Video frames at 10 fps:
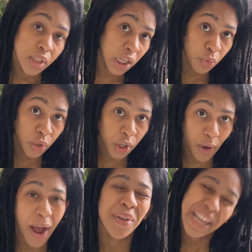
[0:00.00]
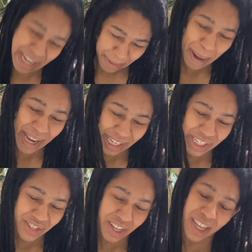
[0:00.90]
and rolling around in my
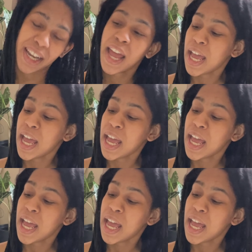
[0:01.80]
kitchen.